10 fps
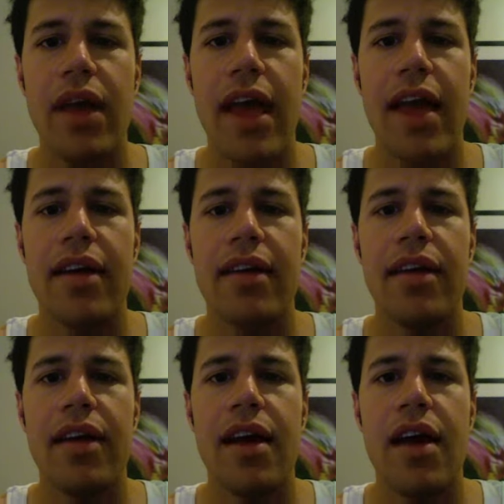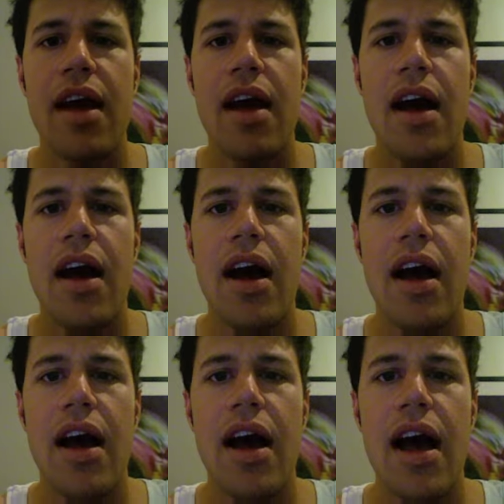And
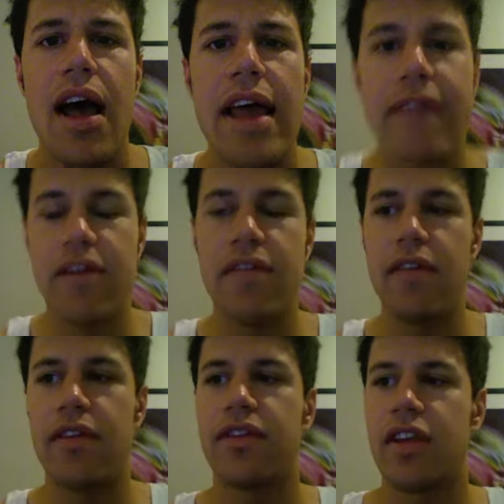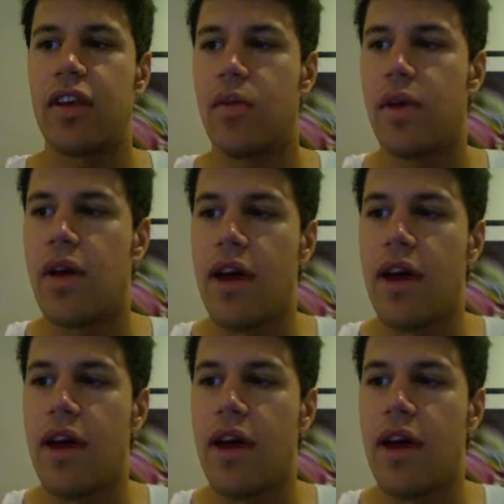if you've ever seen Guido,